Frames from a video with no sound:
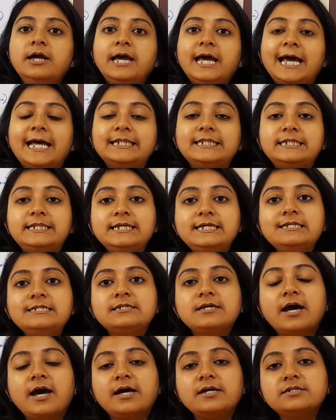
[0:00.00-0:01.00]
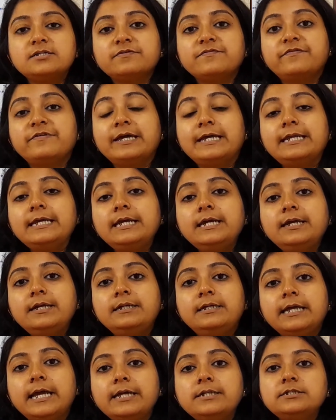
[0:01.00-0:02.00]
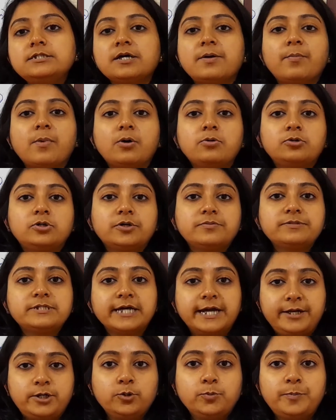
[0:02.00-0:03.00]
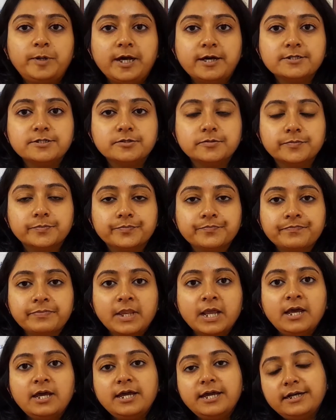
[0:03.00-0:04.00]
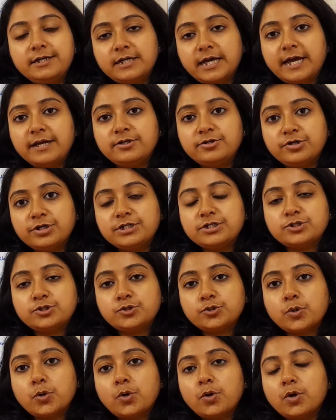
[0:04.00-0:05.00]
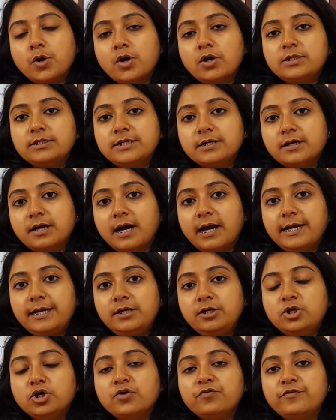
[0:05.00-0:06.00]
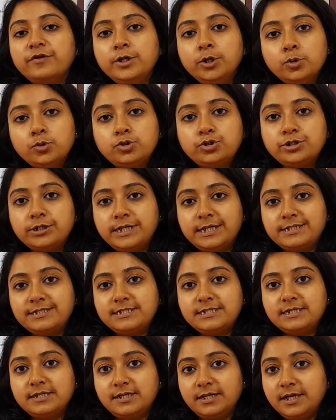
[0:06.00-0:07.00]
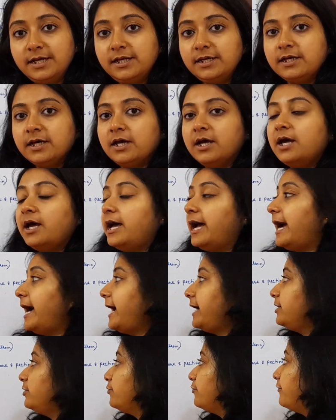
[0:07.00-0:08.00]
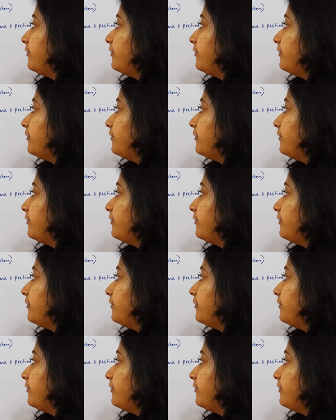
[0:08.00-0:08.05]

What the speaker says: and this has a very dense amount of cytoplasm. It can restore all the kind of nutrients in it, and